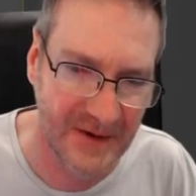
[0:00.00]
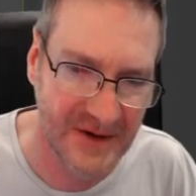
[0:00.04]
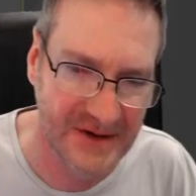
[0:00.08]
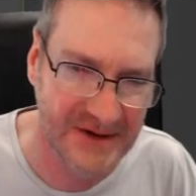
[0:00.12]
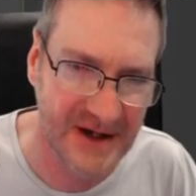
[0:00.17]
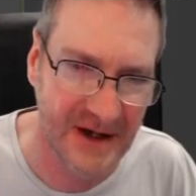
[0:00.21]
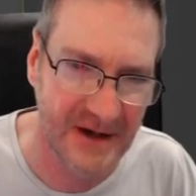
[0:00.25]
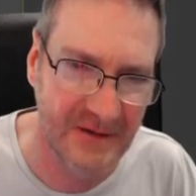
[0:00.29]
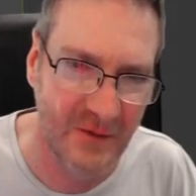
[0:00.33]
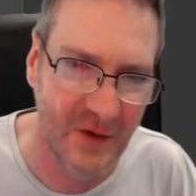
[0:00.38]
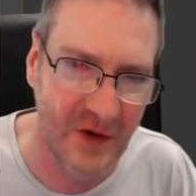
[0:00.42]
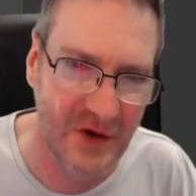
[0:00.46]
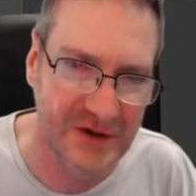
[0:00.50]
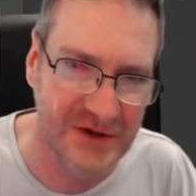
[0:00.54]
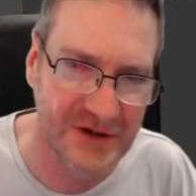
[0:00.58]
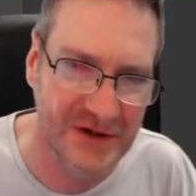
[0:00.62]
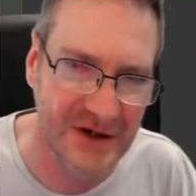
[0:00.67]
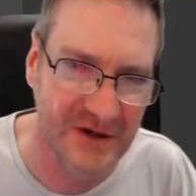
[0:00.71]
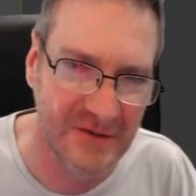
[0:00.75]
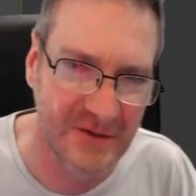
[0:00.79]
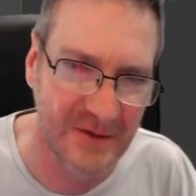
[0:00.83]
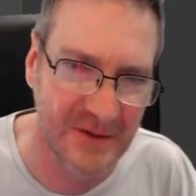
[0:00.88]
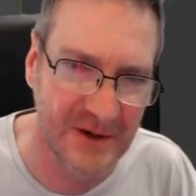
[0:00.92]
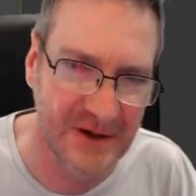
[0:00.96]
Not because I want
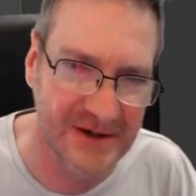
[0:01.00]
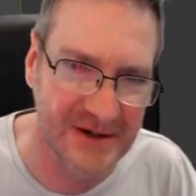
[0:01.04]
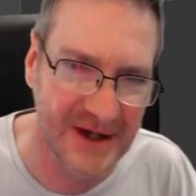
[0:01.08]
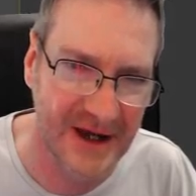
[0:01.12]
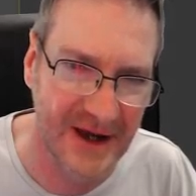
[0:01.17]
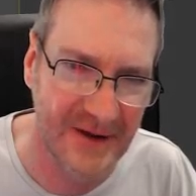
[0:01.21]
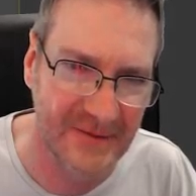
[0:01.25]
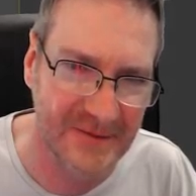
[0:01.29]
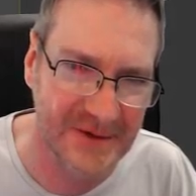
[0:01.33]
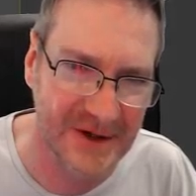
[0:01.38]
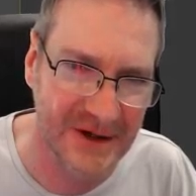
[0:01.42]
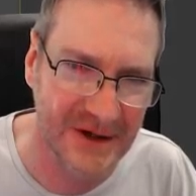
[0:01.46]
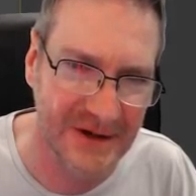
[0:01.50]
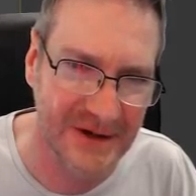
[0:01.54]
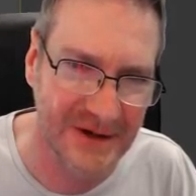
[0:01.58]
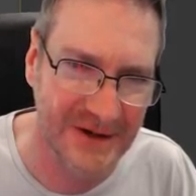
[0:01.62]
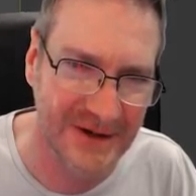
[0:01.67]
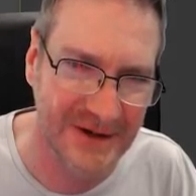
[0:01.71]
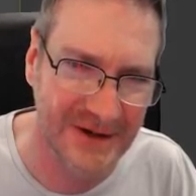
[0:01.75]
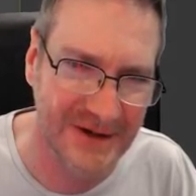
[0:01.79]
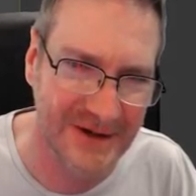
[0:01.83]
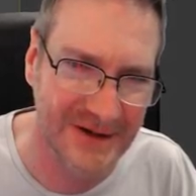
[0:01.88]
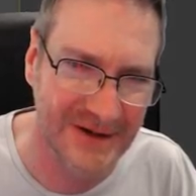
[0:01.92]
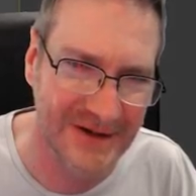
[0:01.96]
to, but because I have to.
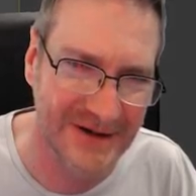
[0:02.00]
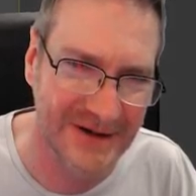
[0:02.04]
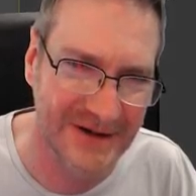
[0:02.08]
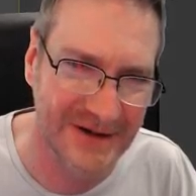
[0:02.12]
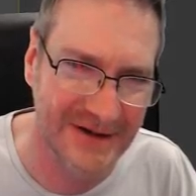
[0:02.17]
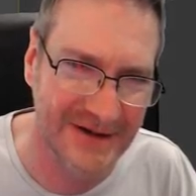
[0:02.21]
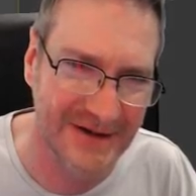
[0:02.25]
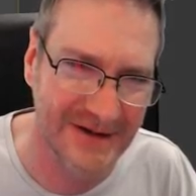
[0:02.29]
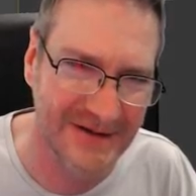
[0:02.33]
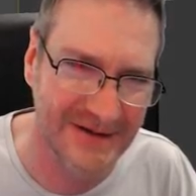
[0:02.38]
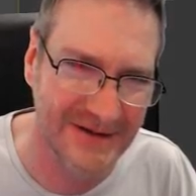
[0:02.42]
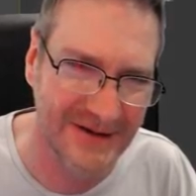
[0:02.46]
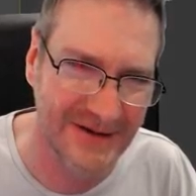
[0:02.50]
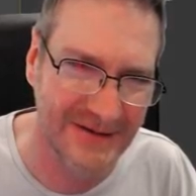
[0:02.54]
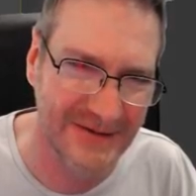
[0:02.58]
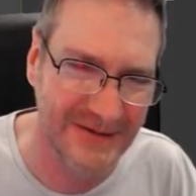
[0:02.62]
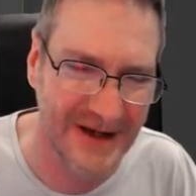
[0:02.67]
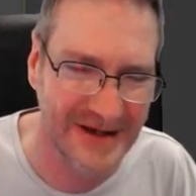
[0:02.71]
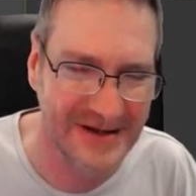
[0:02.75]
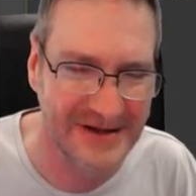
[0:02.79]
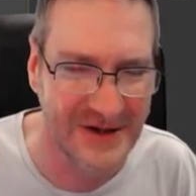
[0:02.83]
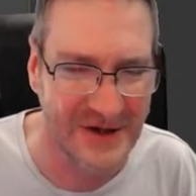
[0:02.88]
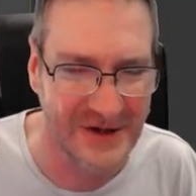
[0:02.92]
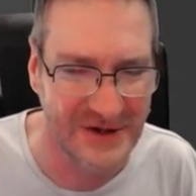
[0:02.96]

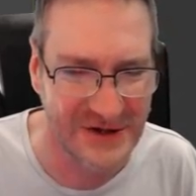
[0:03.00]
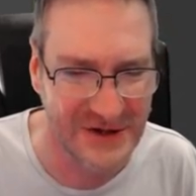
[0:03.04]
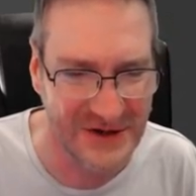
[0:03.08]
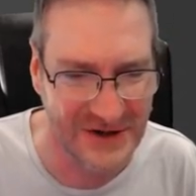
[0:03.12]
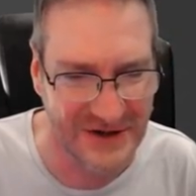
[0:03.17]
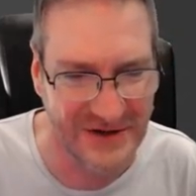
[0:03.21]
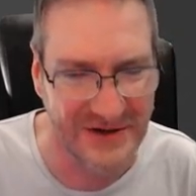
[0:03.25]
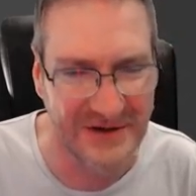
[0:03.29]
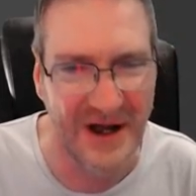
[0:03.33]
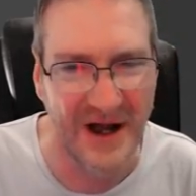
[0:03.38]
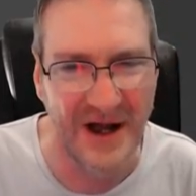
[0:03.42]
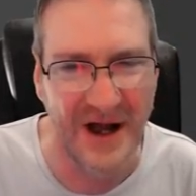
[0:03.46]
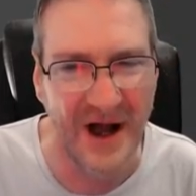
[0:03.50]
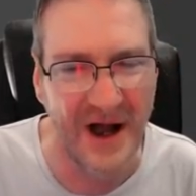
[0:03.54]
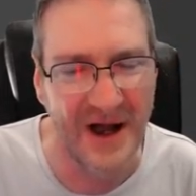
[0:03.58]
That's not true.